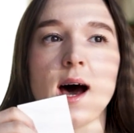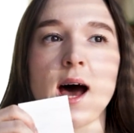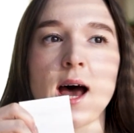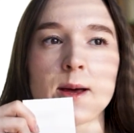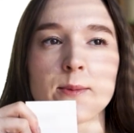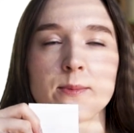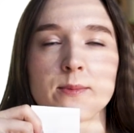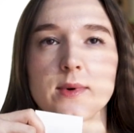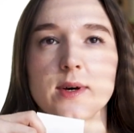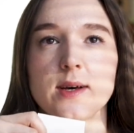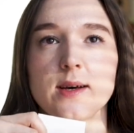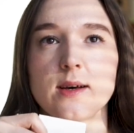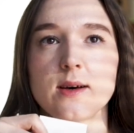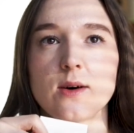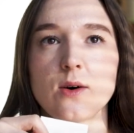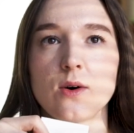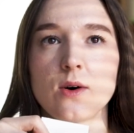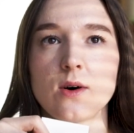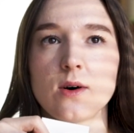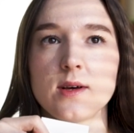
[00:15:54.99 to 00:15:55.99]
I'm
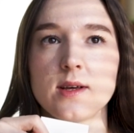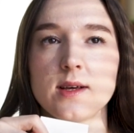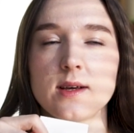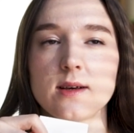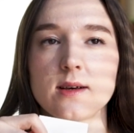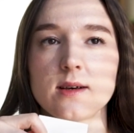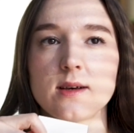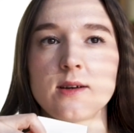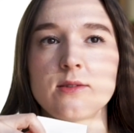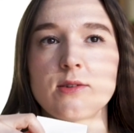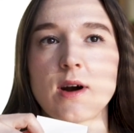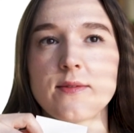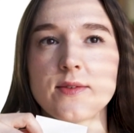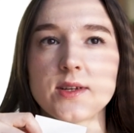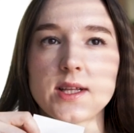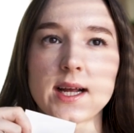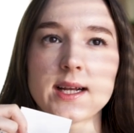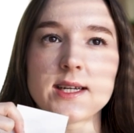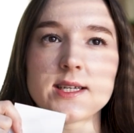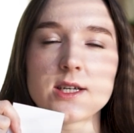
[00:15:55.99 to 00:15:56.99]

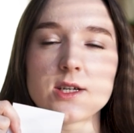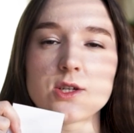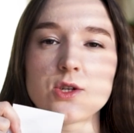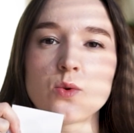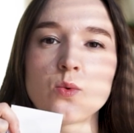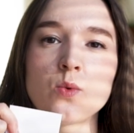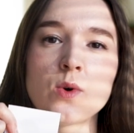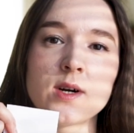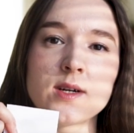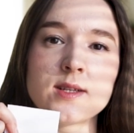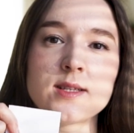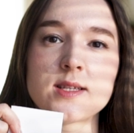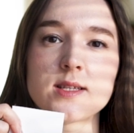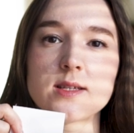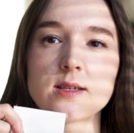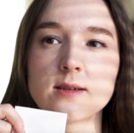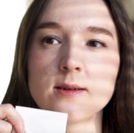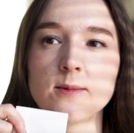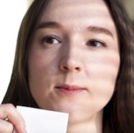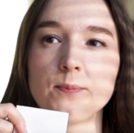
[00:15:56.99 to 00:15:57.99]
gravitating towards